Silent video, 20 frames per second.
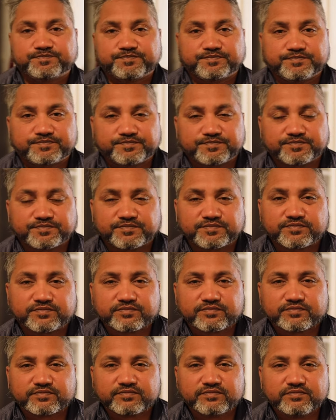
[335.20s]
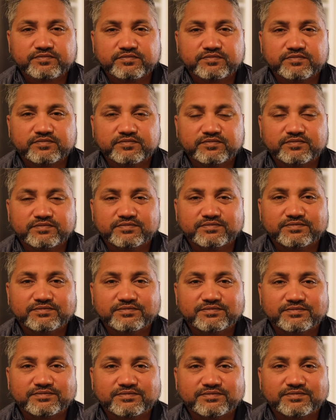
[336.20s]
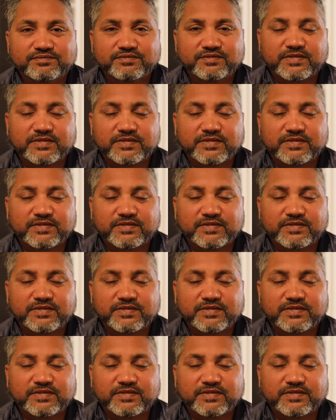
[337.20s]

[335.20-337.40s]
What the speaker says: (silence)